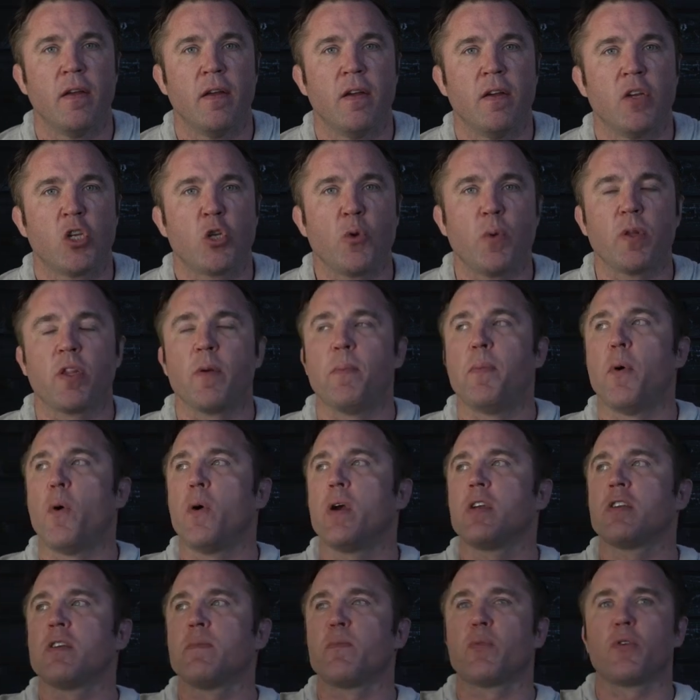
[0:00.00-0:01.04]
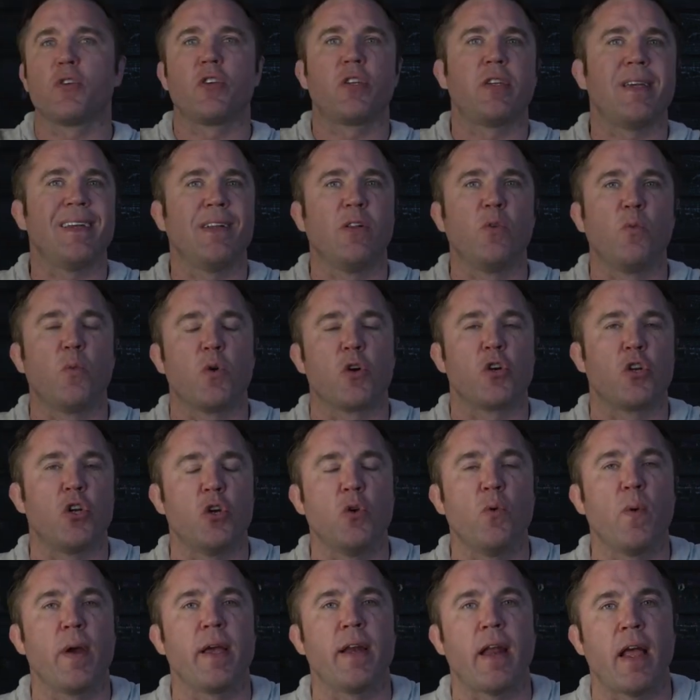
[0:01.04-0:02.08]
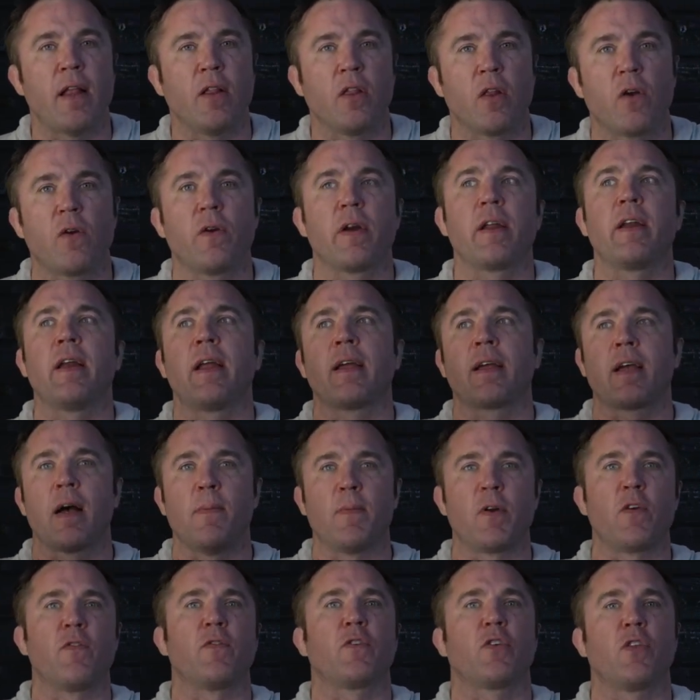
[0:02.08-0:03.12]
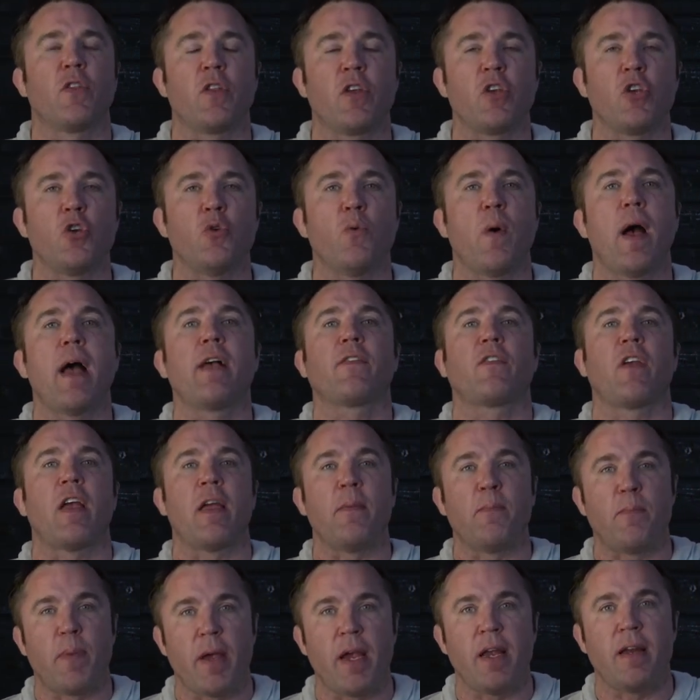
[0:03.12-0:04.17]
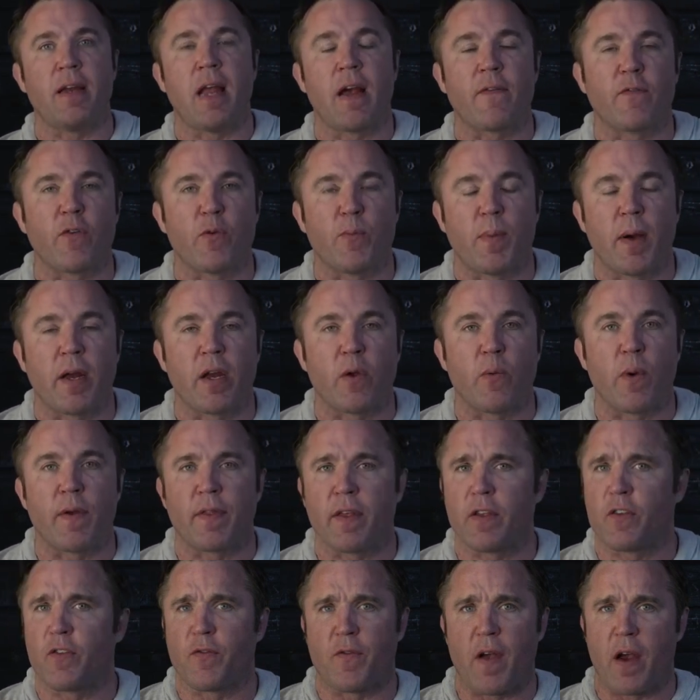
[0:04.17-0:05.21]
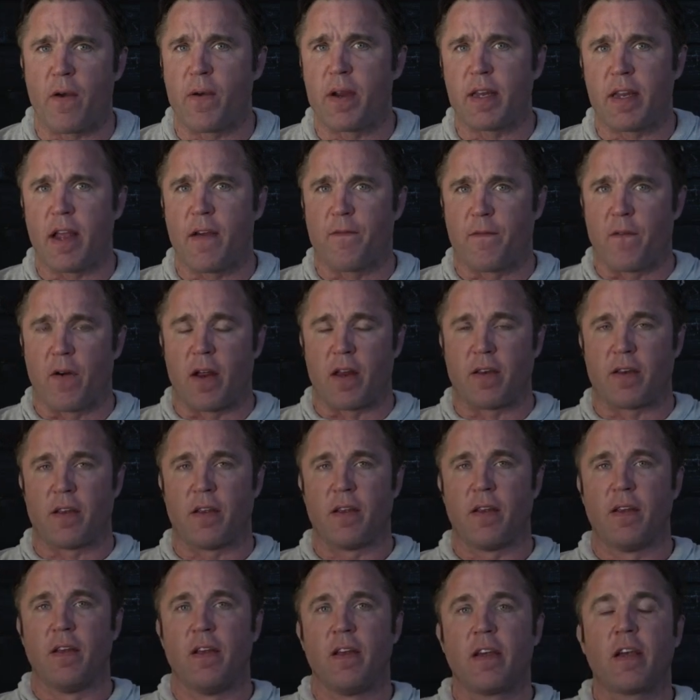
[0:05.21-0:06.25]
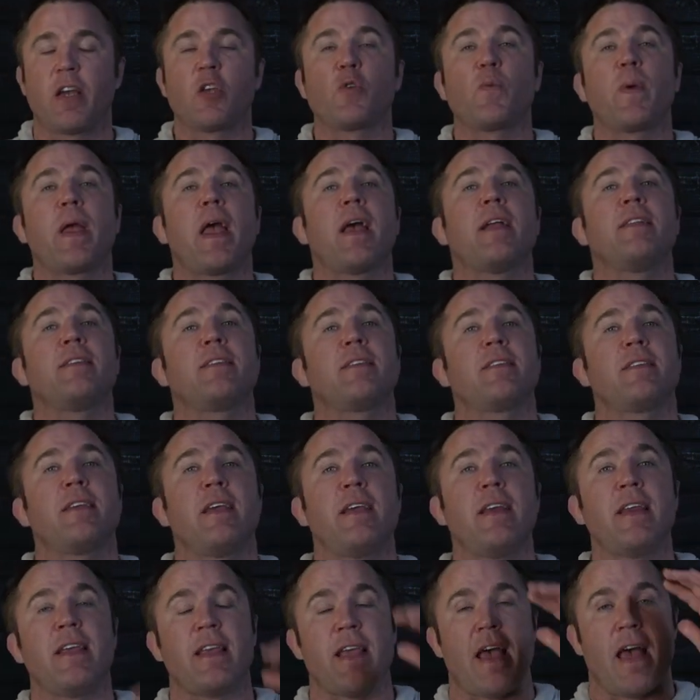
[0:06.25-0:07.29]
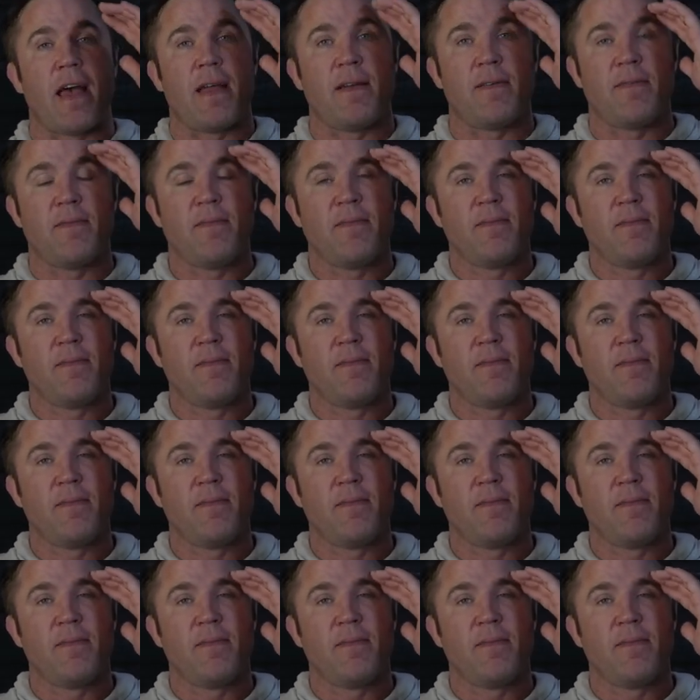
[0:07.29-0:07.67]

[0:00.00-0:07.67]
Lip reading: So what the boys in Brazil were doing and learning and coming over to the US and beating everybody with is very different because we hadn't seen it yet.